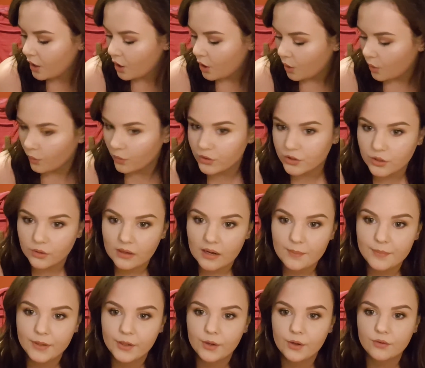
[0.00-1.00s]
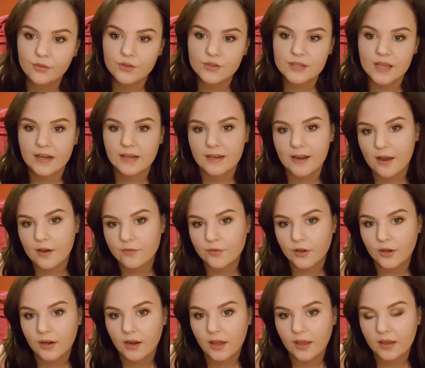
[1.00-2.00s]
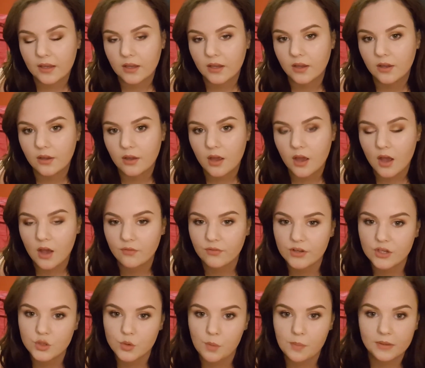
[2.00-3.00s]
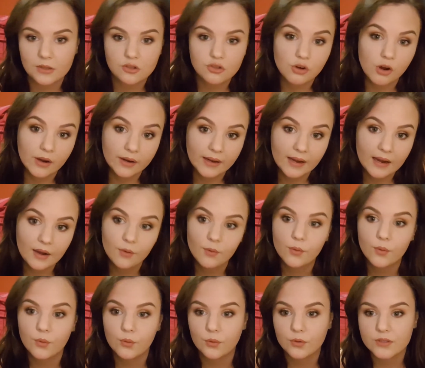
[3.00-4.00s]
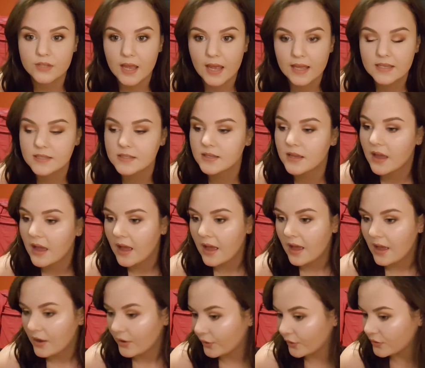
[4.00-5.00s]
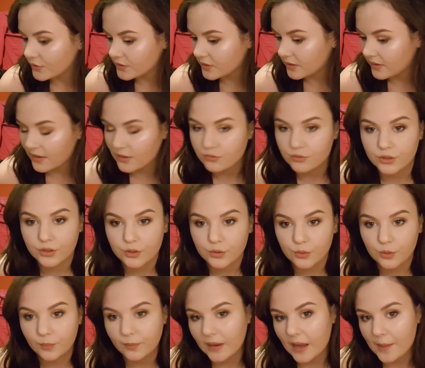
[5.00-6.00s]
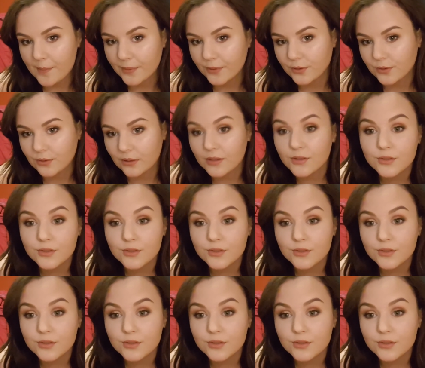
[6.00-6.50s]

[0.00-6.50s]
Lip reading: Also let me know if there's any other like things you want me to try out or test, because that's really cool. I'll be happy to do that